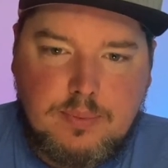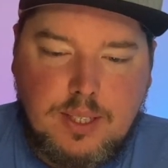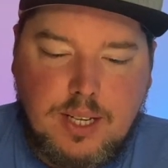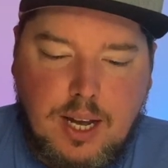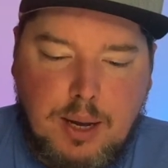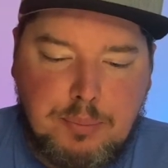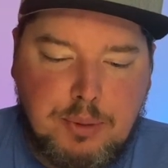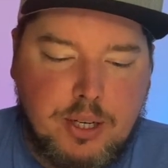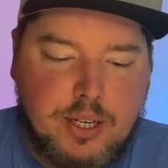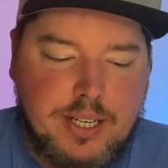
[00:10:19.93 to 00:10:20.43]

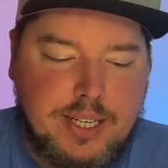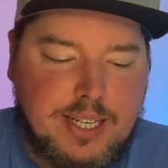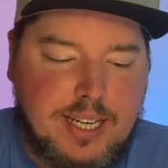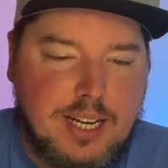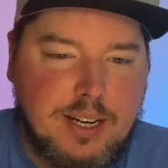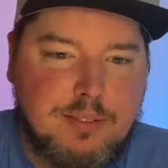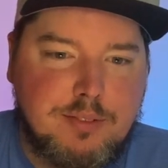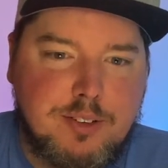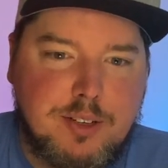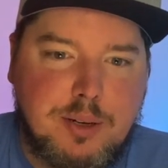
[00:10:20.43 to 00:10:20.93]
I'm going to
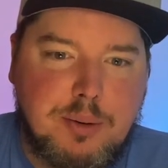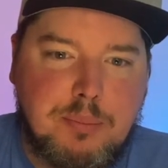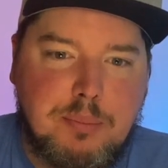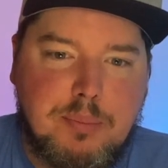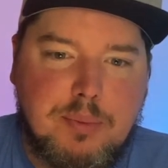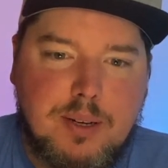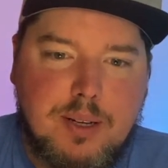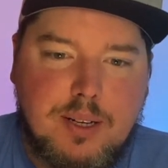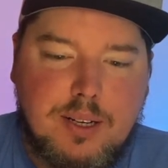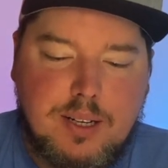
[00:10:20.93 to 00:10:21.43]
give him...
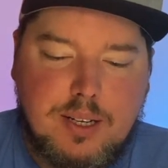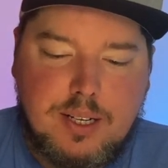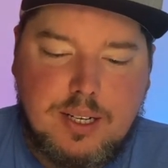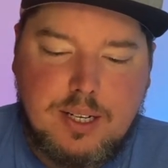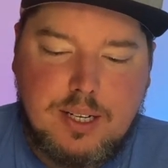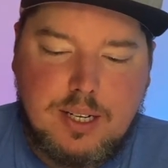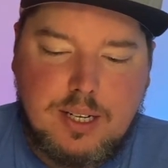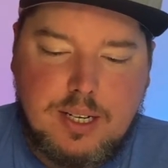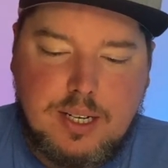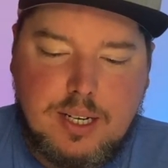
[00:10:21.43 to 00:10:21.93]

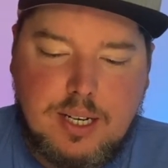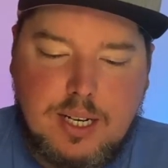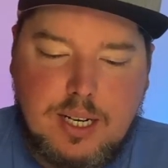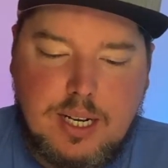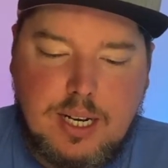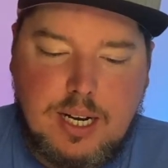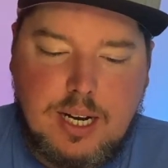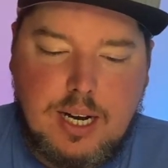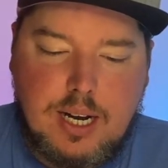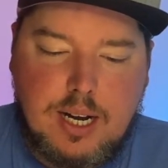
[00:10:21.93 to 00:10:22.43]

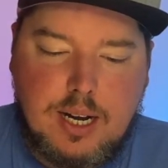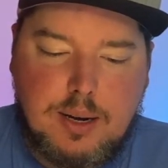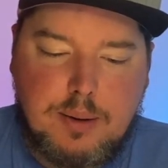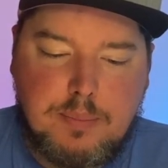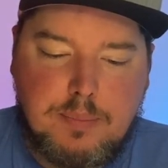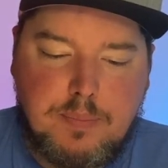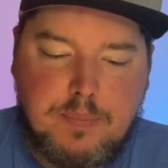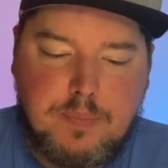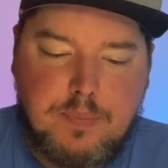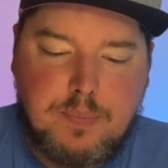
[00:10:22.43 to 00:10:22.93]

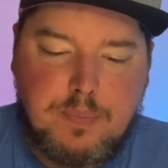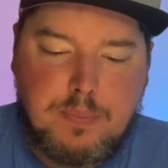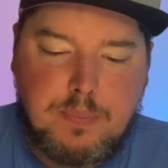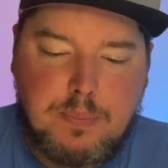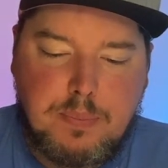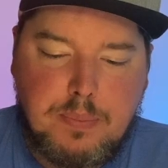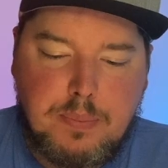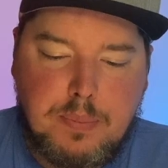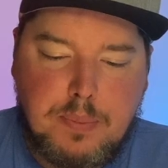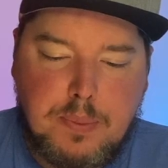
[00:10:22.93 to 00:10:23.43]
I'm
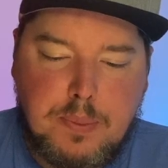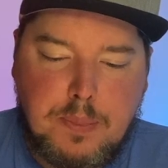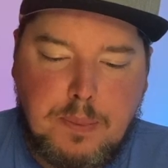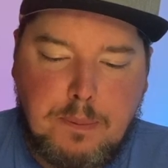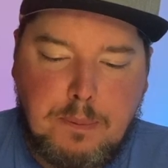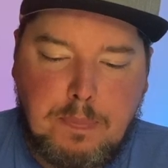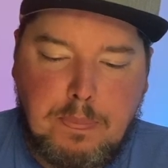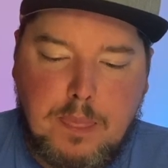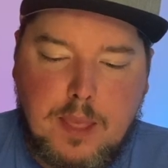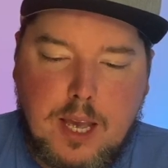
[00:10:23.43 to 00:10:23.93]

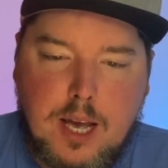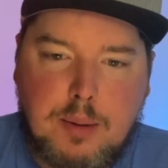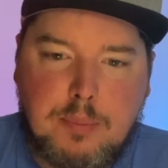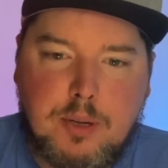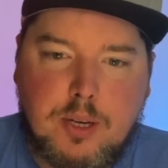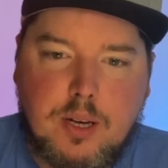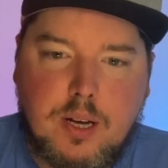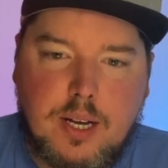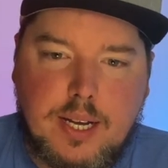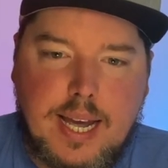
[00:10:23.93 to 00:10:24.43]

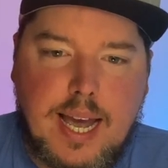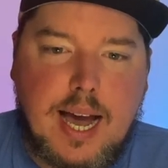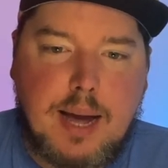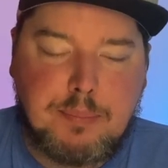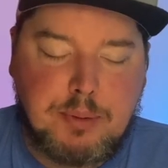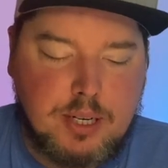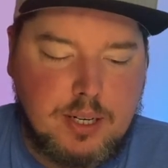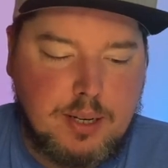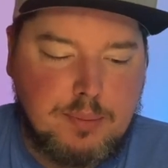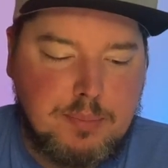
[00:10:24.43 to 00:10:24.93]

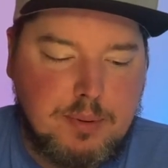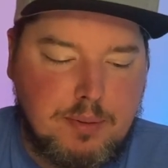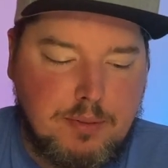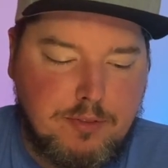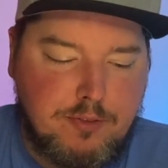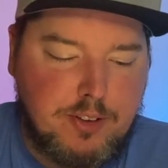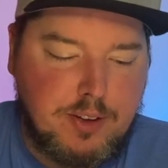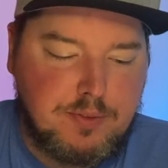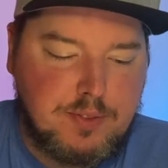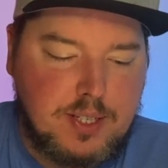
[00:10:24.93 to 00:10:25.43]
going to give him a
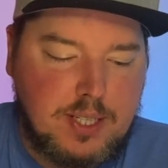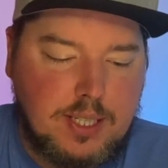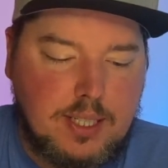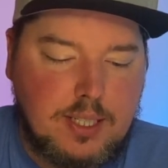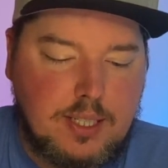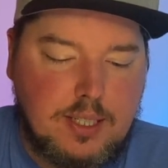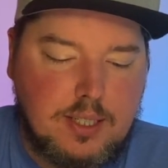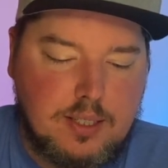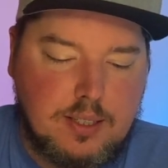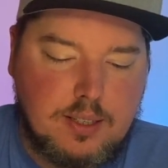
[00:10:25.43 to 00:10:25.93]

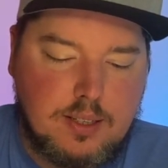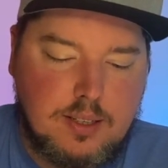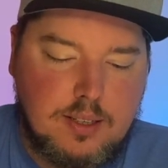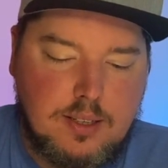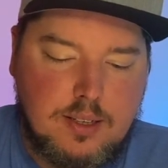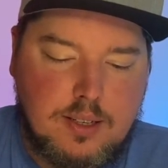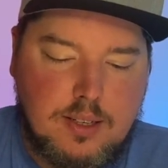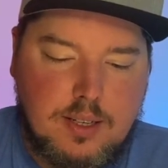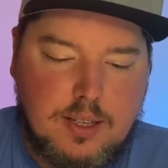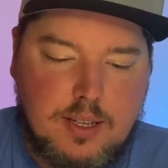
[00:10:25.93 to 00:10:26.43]
15
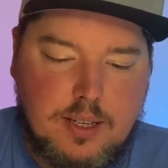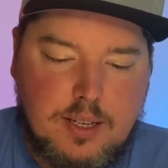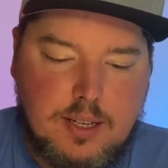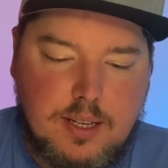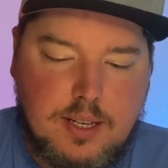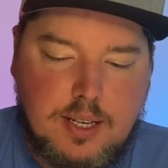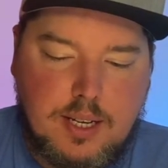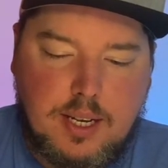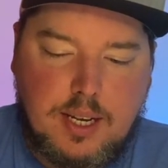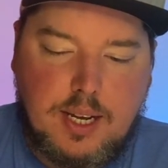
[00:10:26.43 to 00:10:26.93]

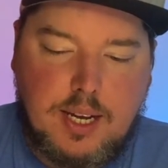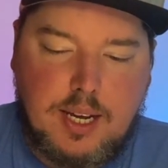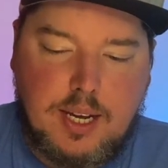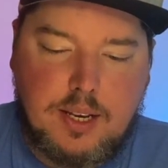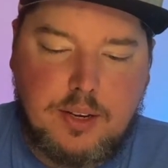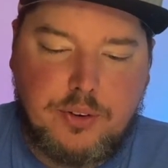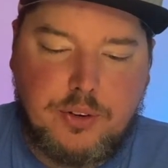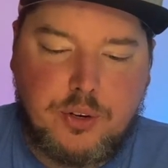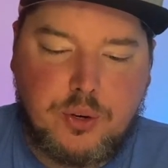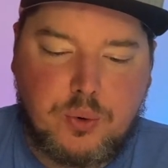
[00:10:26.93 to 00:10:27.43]

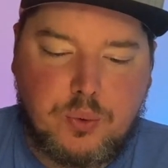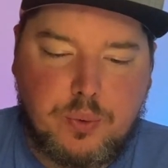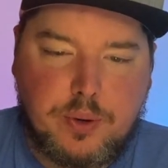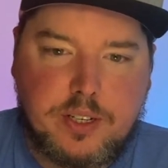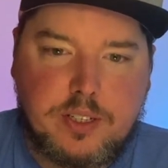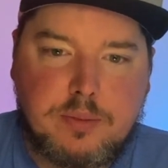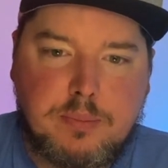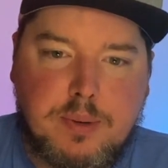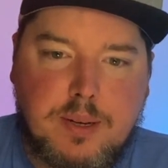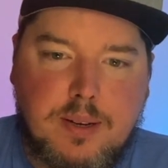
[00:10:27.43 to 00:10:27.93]
in
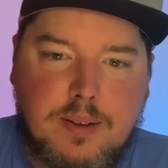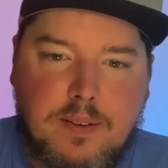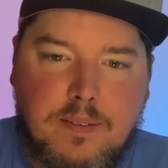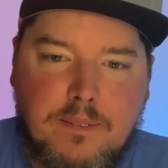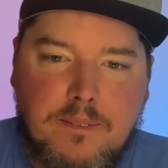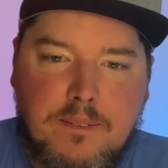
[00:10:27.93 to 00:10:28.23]
charisma